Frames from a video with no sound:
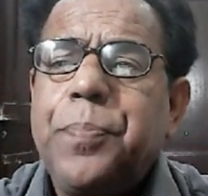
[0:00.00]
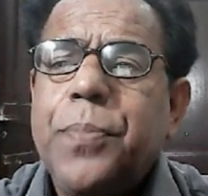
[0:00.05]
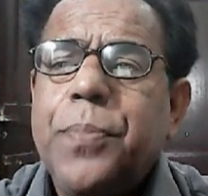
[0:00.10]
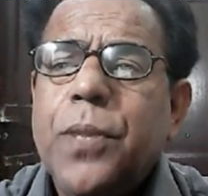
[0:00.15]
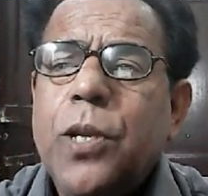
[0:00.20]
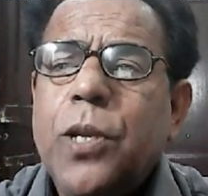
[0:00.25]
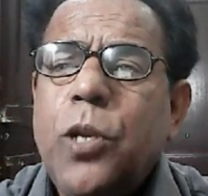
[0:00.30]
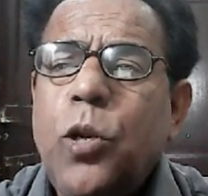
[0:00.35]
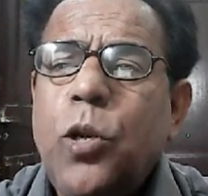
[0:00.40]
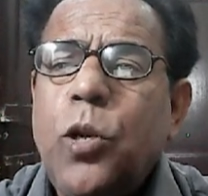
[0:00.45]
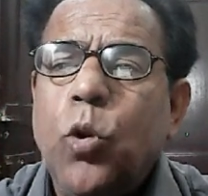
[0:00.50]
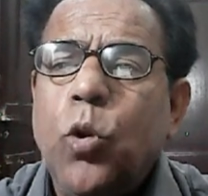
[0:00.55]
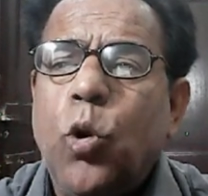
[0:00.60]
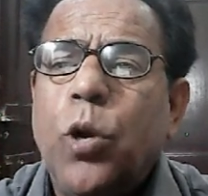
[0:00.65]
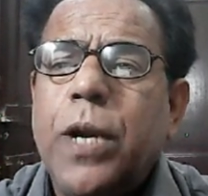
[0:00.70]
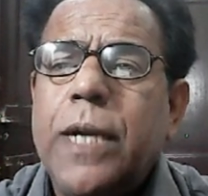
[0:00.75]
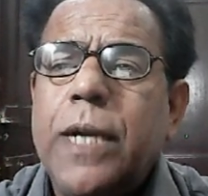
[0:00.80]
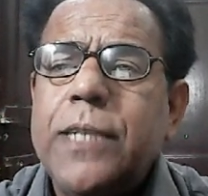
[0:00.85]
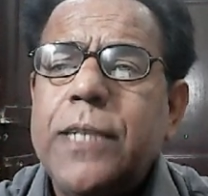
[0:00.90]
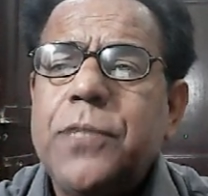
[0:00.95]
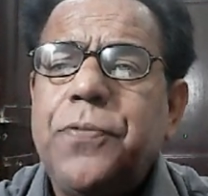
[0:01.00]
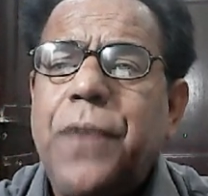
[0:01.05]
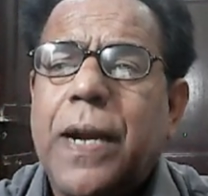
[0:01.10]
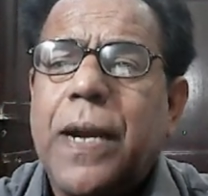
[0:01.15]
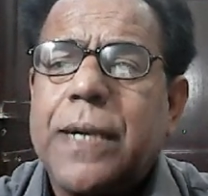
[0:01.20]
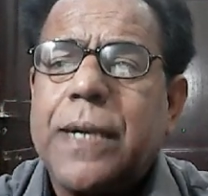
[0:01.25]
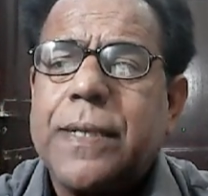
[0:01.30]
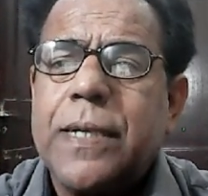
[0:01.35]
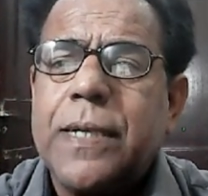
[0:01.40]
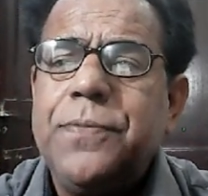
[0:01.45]
Lorentz
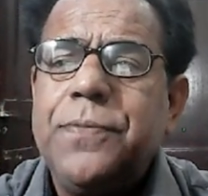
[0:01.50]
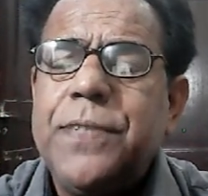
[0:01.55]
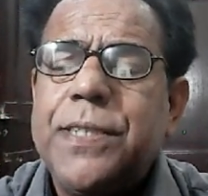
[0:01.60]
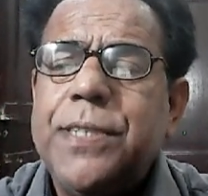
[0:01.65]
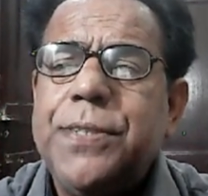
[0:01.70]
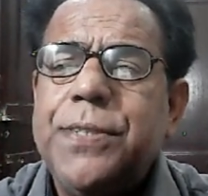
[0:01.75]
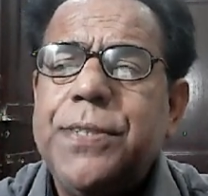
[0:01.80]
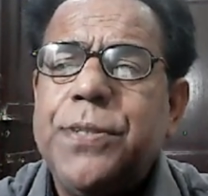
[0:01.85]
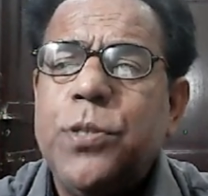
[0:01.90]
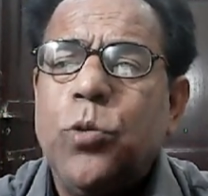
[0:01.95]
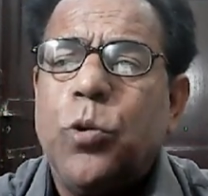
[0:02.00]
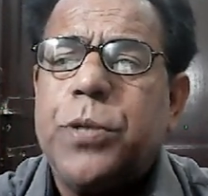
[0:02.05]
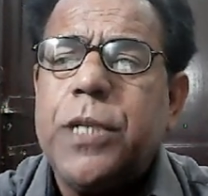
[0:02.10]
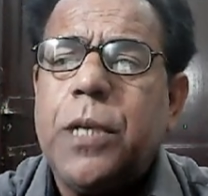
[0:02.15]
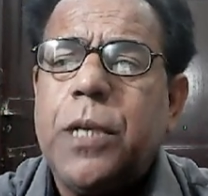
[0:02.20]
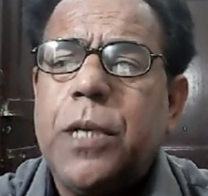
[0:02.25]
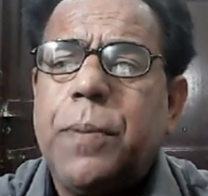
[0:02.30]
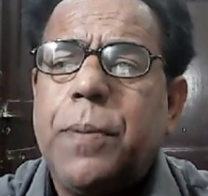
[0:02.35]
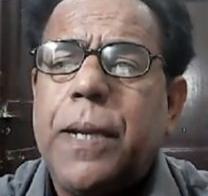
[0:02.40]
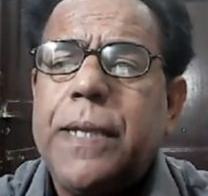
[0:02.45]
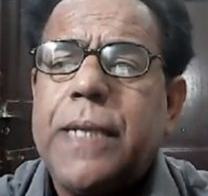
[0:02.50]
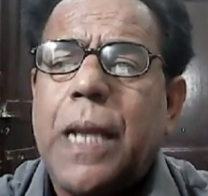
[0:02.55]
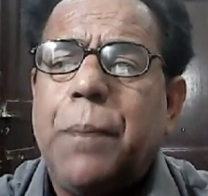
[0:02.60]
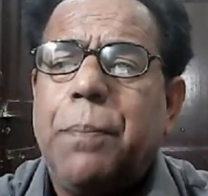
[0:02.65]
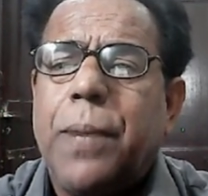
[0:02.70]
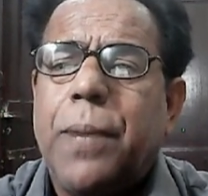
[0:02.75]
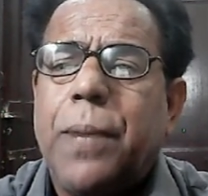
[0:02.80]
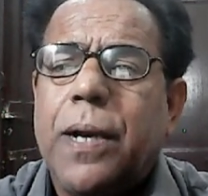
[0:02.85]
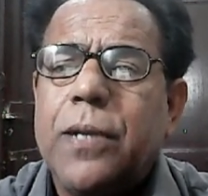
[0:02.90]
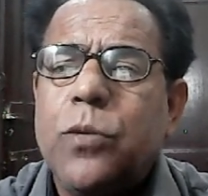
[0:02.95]
factor, which is denoted by
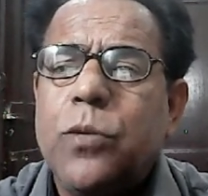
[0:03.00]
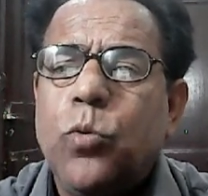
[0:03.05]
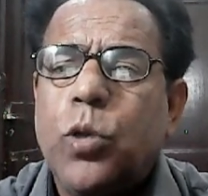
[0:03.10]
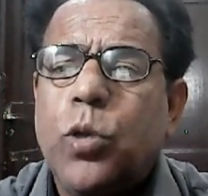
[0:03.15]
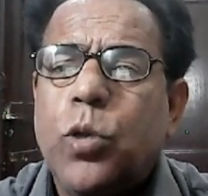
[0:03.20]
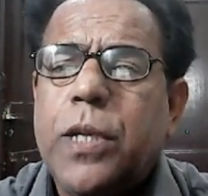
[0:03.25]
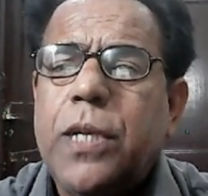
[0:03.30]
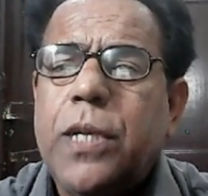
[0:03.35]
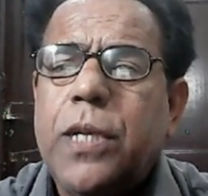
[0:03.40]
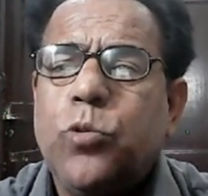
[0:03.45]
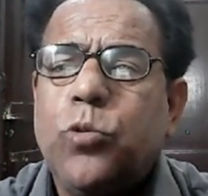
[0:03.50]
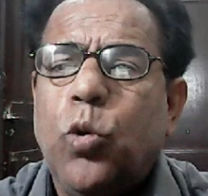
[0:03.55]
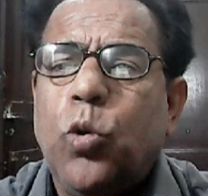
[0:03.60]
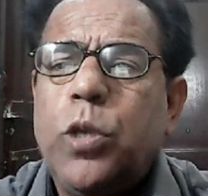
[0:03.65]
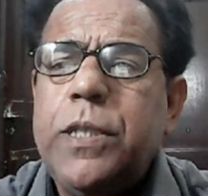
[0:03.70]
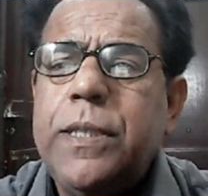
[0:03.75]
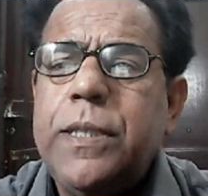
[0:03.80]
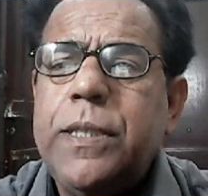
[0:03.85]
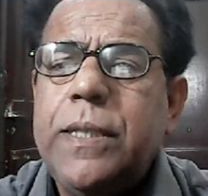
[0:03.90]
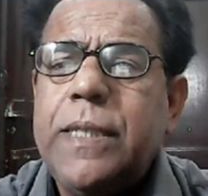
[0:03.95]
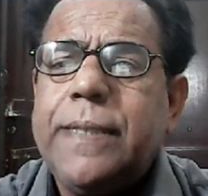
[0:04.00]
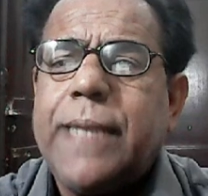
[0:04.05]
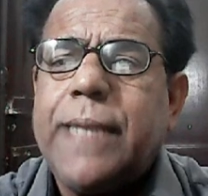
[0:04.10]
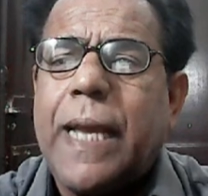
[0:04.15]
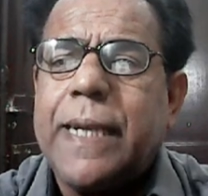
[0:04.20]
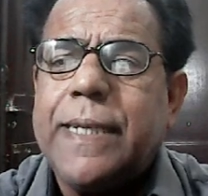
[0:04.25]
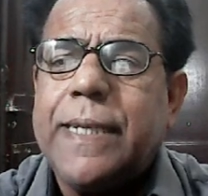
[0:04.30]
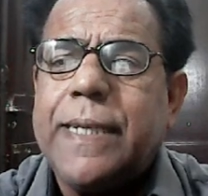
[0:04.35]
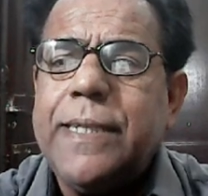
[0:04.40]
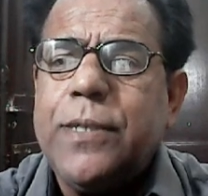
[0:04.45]
gamma. Okay, so in the
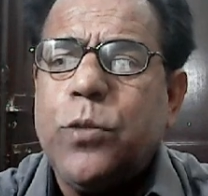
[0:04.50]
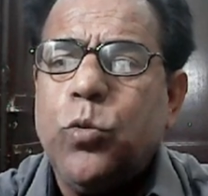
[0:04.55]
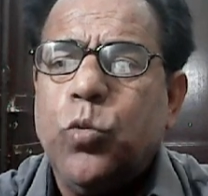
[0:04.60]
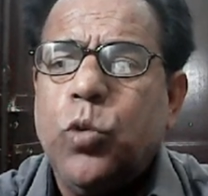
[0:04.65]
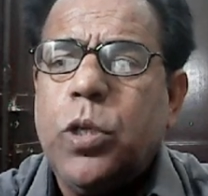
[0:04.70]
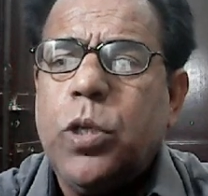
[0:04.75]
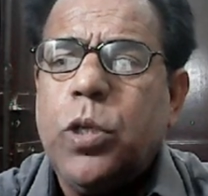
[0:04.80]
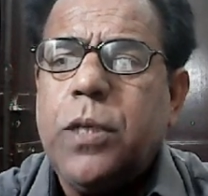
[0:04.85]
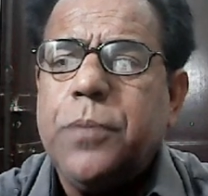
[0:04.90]
second tool